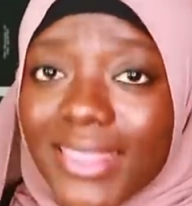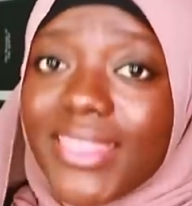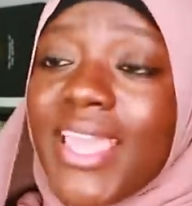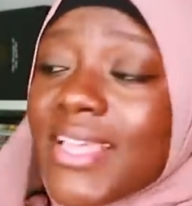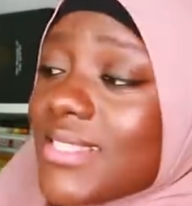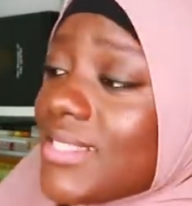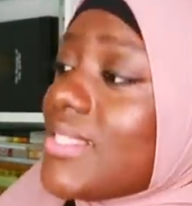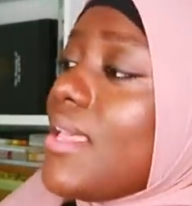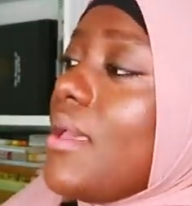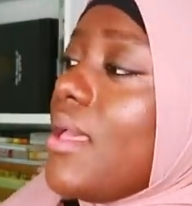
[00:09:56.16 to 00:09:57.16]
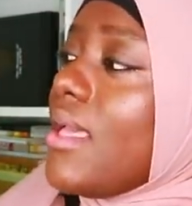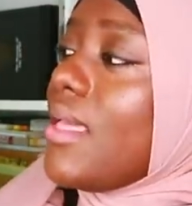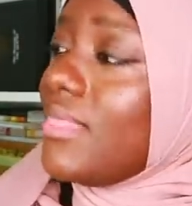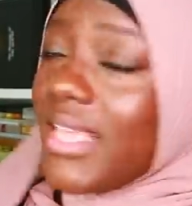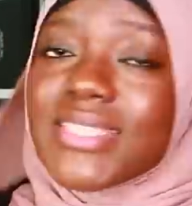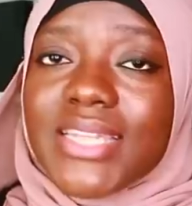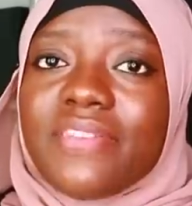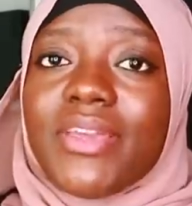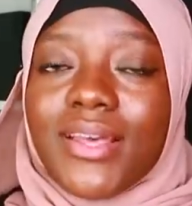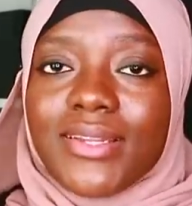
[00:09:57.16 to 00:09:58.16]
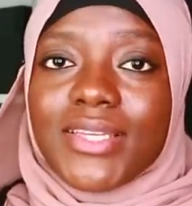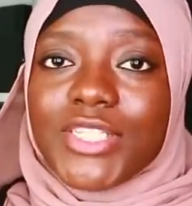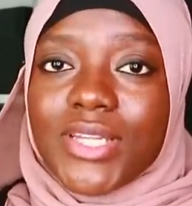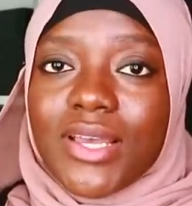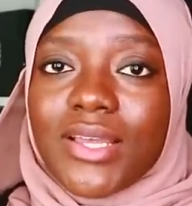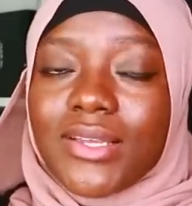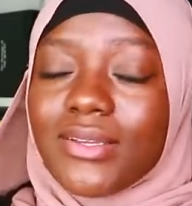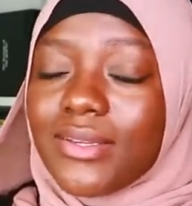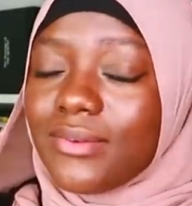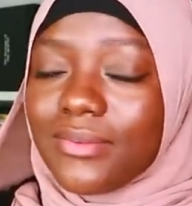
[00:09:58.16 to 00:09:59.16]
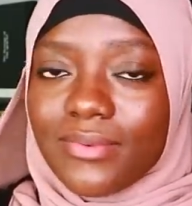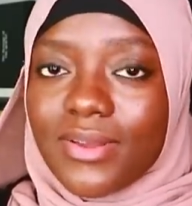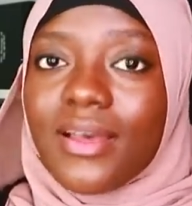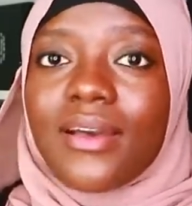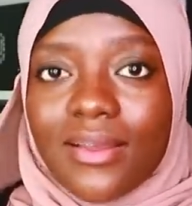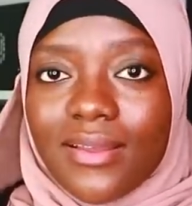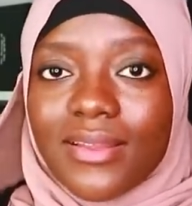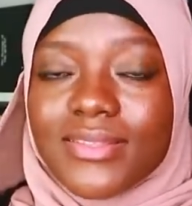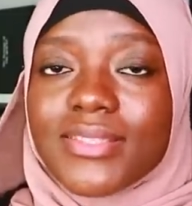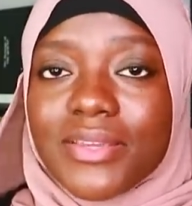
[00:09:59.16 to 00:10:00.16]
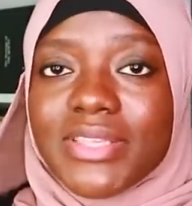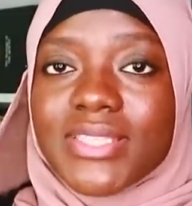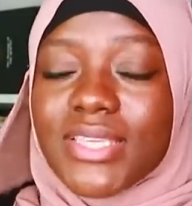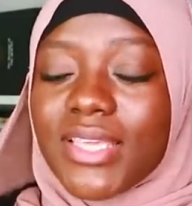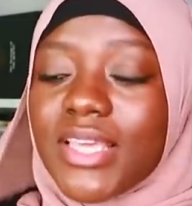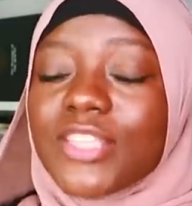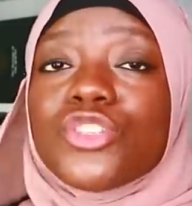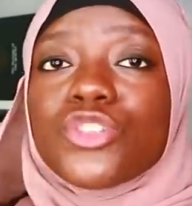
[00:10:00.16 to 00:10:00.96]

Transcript: this this leave-in conditioner seriously it's